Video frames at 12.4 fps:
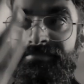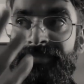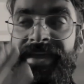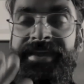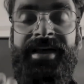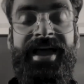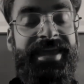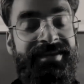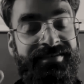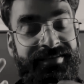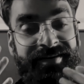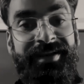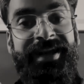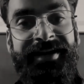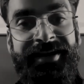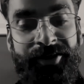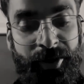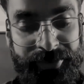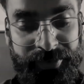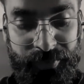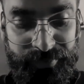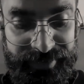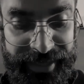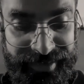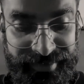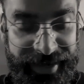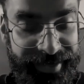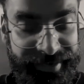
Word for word: like i really did not know like I,